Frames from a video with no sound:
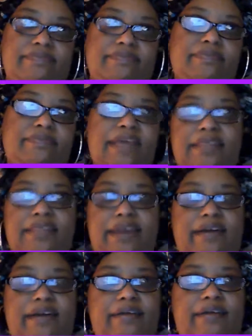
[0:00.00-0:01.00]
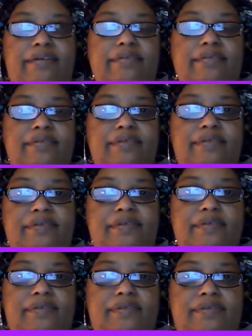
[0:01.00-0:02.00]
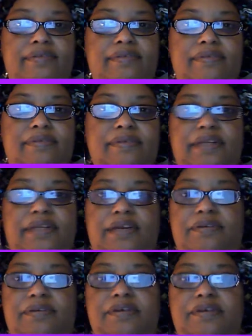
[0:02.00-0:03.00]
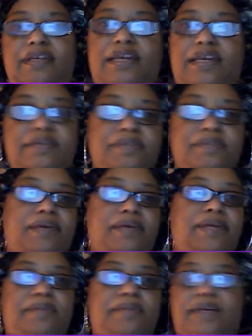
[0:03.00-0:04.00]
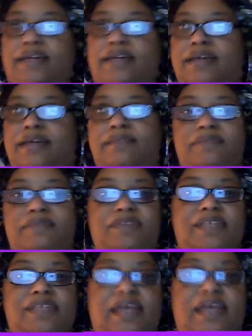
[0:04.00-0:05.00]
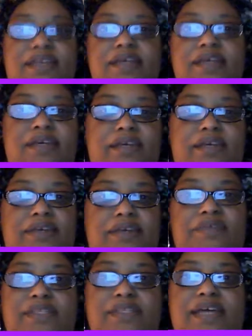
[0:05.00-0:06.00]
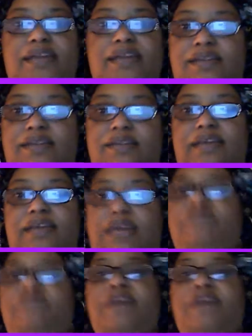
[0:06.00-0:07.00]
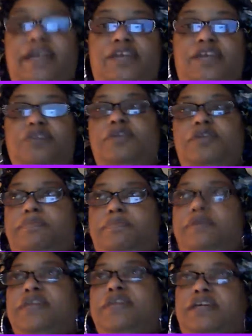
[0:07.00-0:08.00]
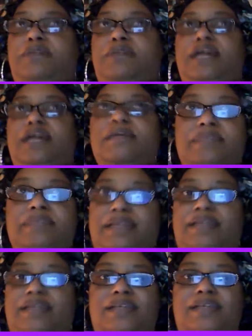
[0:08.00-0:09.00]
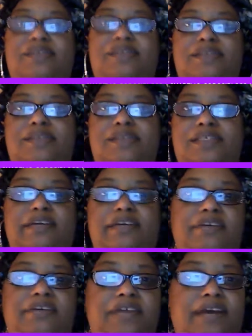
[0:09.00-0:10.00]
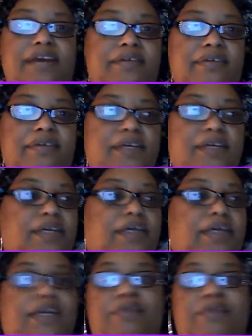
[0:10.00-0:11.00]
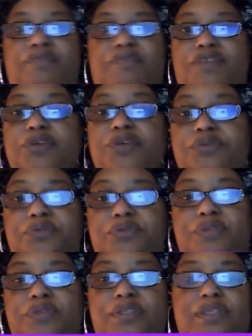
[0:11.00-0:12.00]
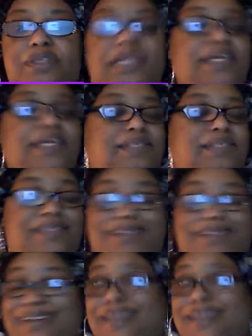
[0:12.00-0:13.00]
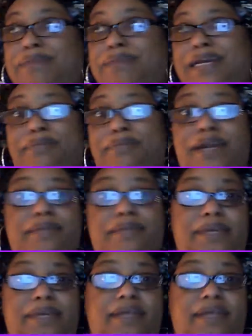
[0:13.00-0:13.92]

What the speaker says: Not there. You can love somebody, but if it's not edifying you or building you up, then it's tearing you down. And I refuse to let anybody break me.